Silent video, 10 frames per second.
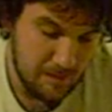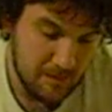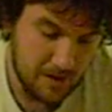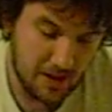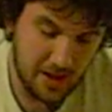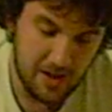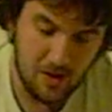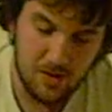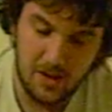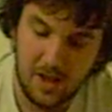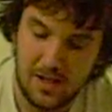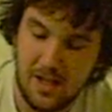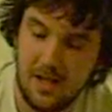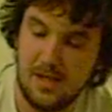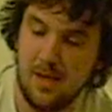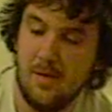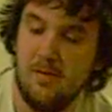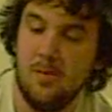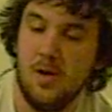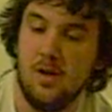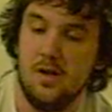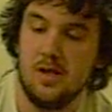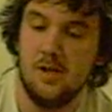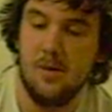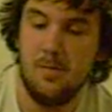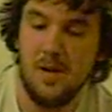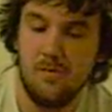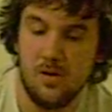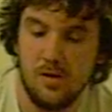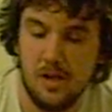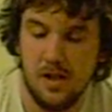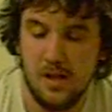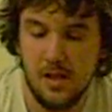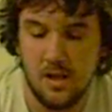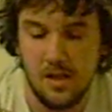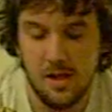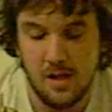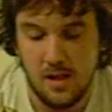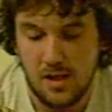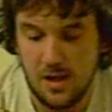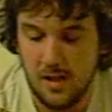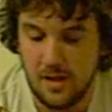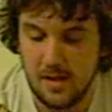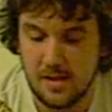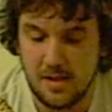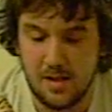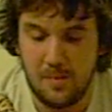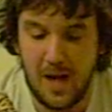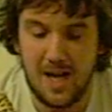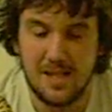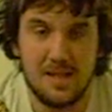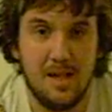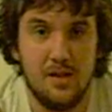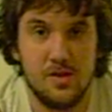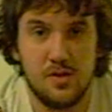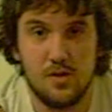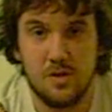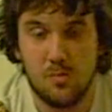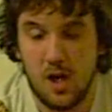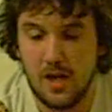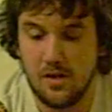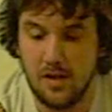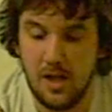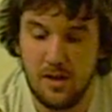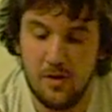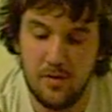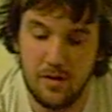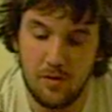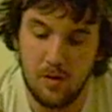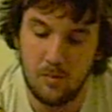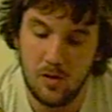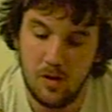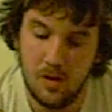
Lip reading: They're kind of hard to get to eat. Some of them are. Some of them eat real good. This is a pastel, so it's a brighter yellow than normal.